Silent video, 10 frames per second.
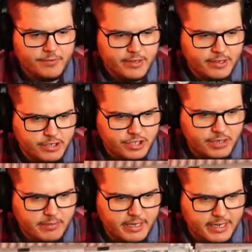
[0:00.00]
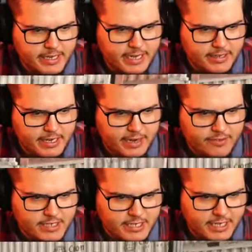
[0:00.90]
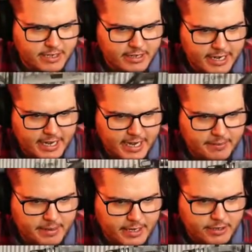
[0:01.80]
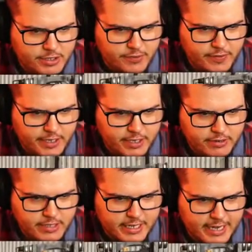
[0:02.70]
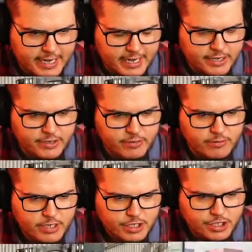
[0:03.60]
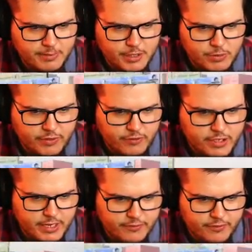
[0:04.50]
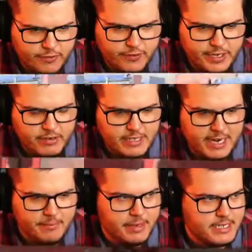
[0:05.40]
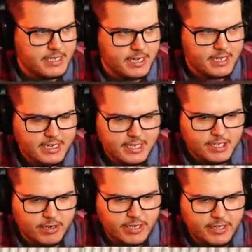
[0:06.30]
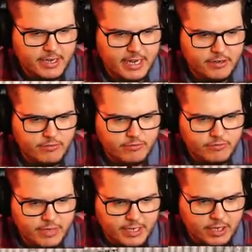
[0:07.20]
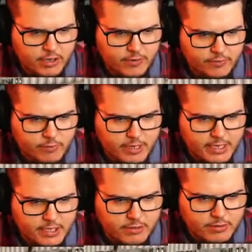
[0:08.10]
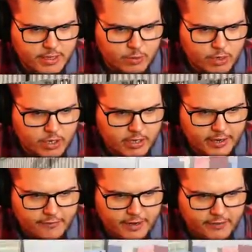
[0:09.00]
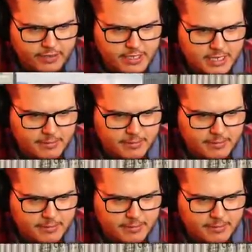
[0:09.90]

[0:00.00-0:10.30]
Dude, shipment, like, now that I have to sit here and I can't make YouTube videos, like, I can't do shipment 24/7 for videos, I miss it. So anything, I don't, like, know what is, like, what I've ever said